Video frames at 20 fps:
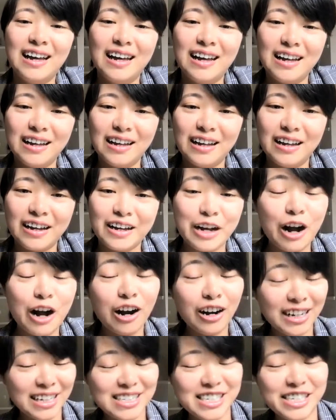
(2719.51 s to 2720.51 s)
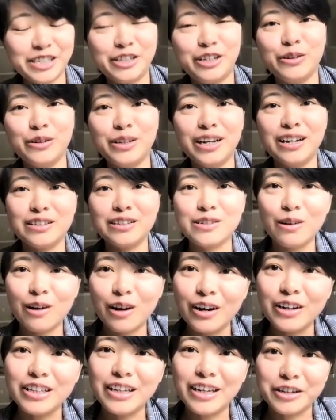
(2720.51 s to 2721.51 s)
uh, college students'
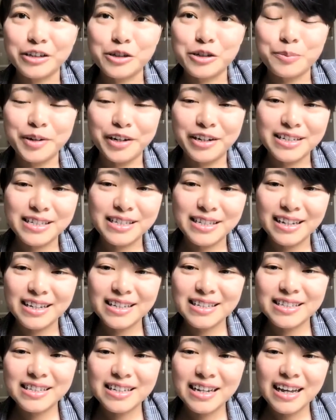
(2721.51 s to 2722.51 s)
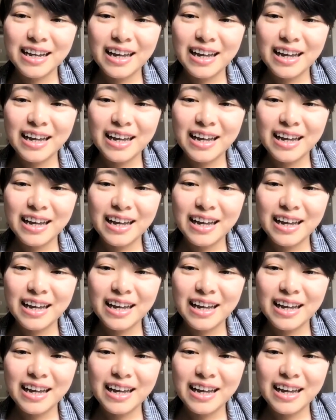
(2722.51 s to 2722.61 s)
learning experiences.